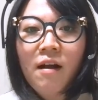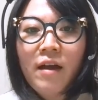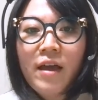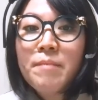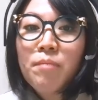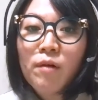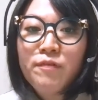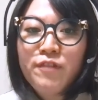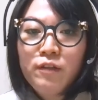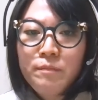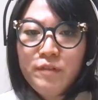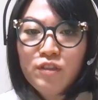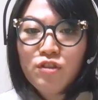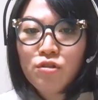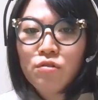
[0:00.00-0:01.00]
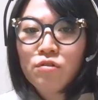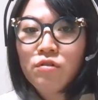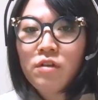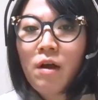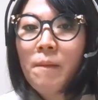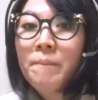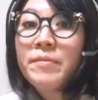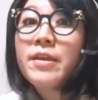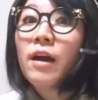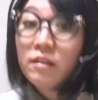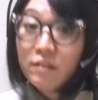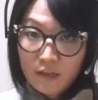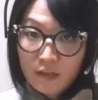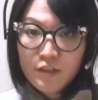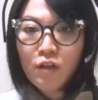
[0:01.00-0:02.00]
in popular visuals, um,
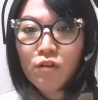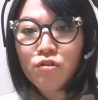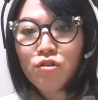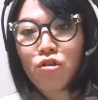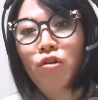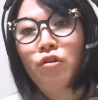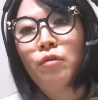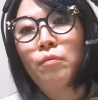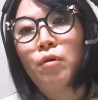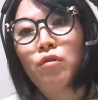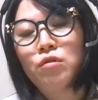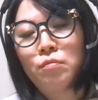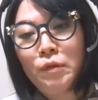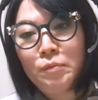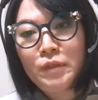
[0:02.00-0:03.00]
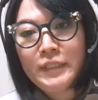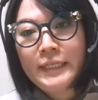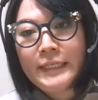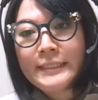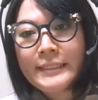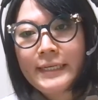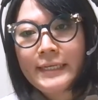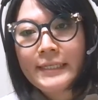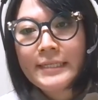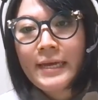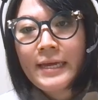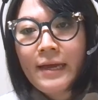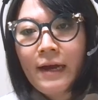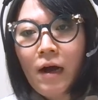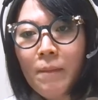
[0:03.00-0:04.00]
young adults are the most represented,
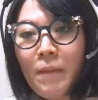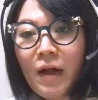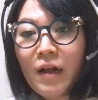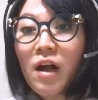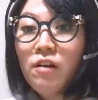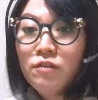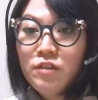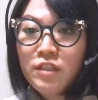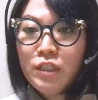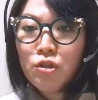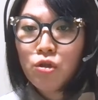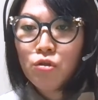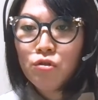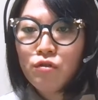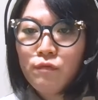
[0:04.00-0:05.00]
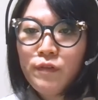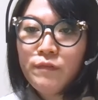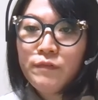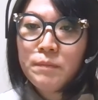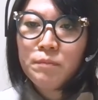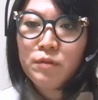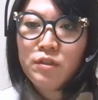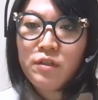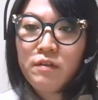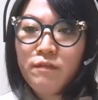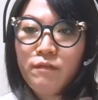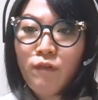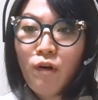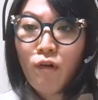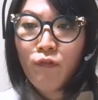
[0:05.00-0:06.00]
um, accounting close to 50%
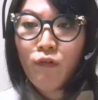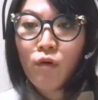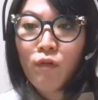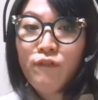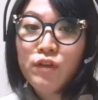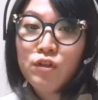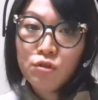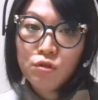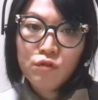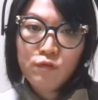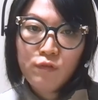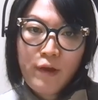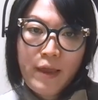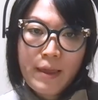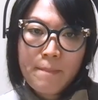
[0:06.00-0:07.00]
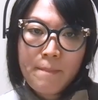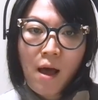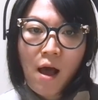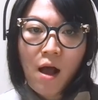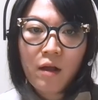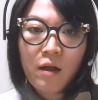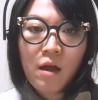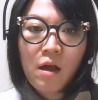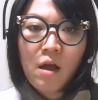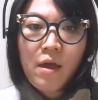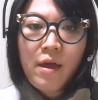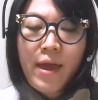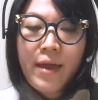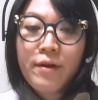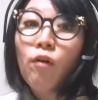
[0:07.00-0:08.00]
of overall visuals for APAC,
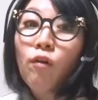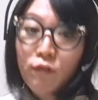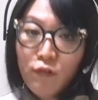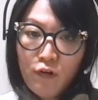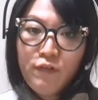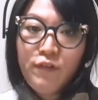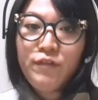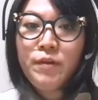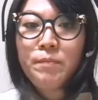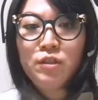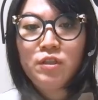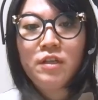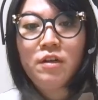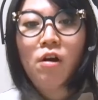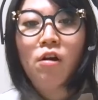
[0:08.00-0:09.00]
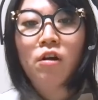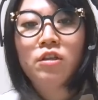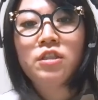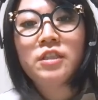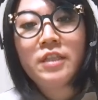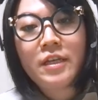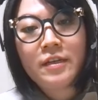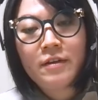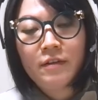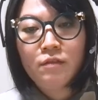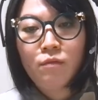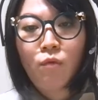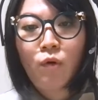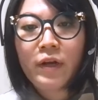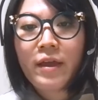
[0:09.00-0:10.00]
and over 50% are seen
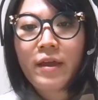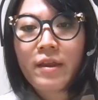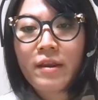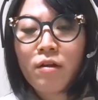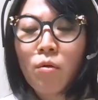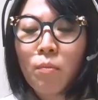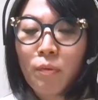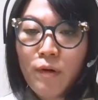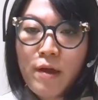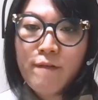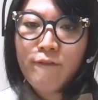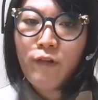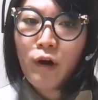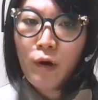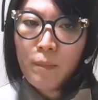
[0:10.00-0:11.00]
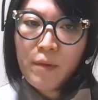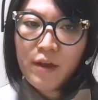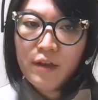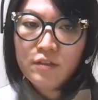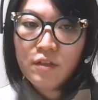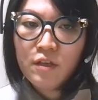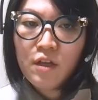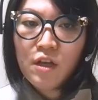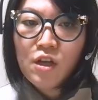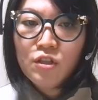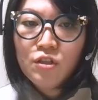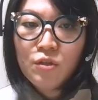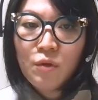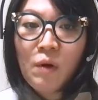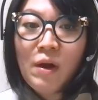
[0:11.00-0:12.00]
as working in corporate environment.
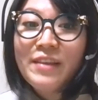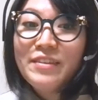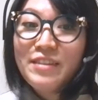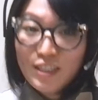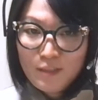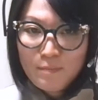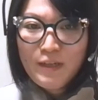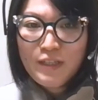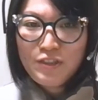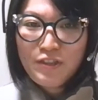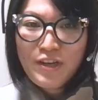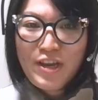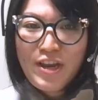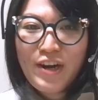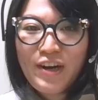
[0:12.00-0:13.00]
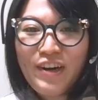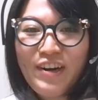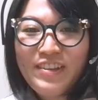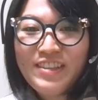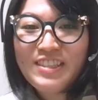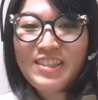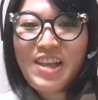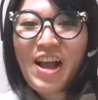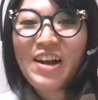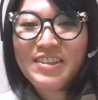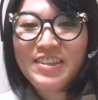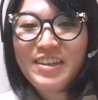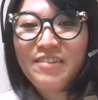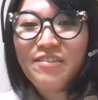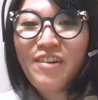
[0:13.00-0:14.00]
So this picture here, this is
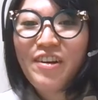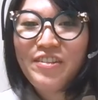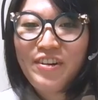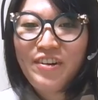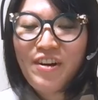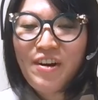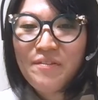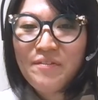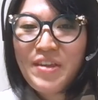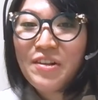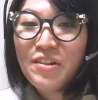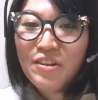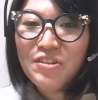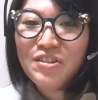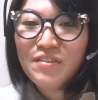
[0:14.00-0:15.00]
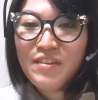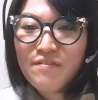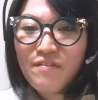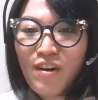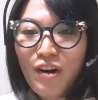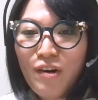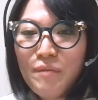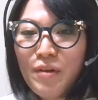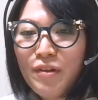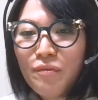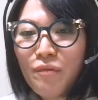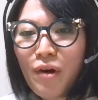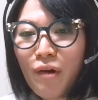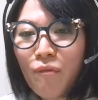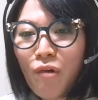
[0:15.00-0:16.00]
actually a rather um, inclusive environment
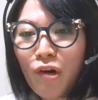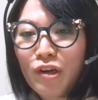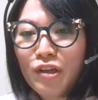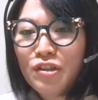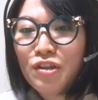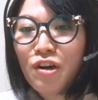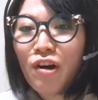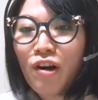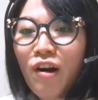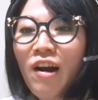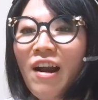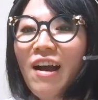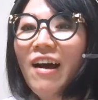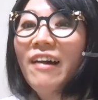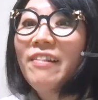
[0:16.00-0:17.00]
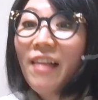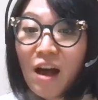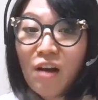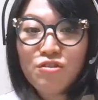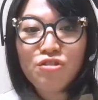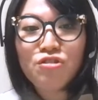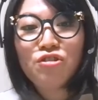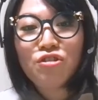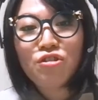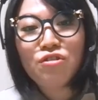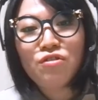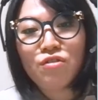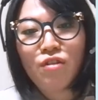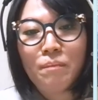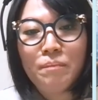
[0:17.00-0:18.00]
where workers are allowed to
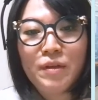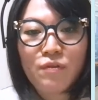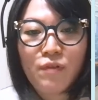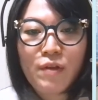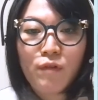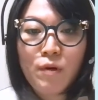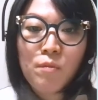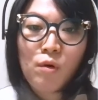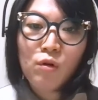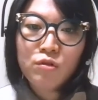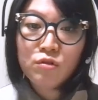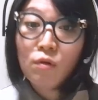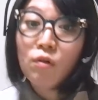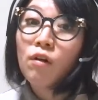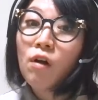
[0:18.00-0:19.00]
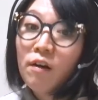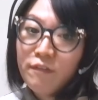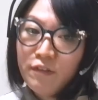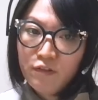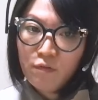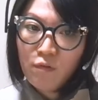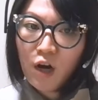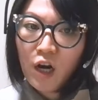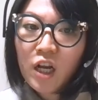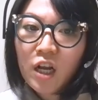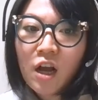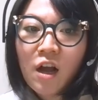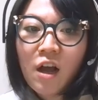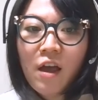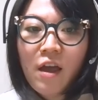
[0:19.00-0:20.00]
choose um, between remote or office work,
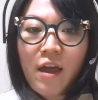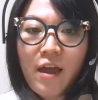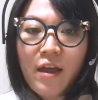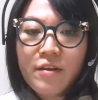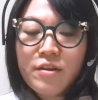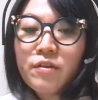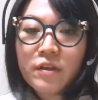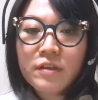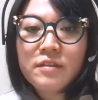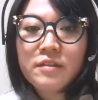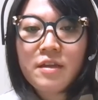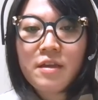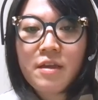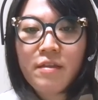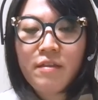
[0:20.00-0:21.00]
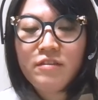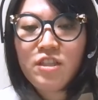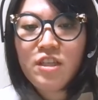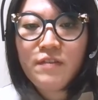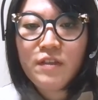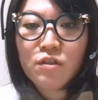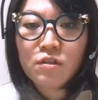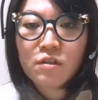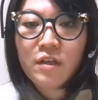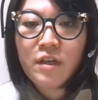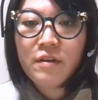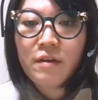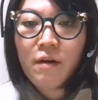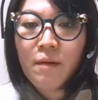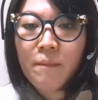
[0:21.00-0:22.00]
and you can see in the TV
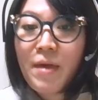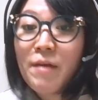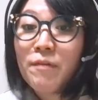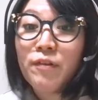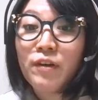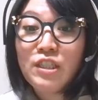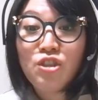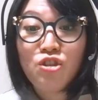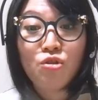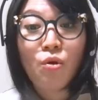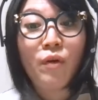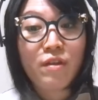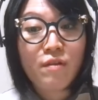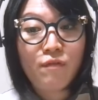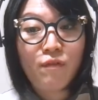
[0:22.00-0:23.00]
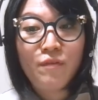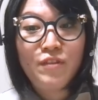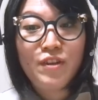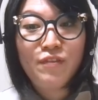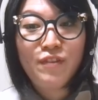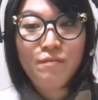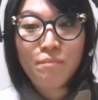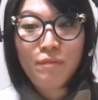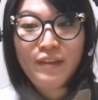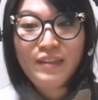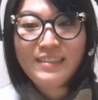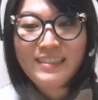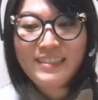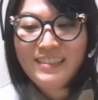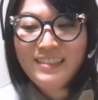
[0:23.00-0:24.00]
screen, um, everybody's joining from different
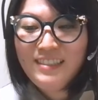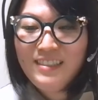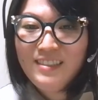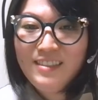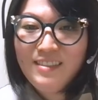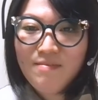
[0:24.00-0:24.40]
places.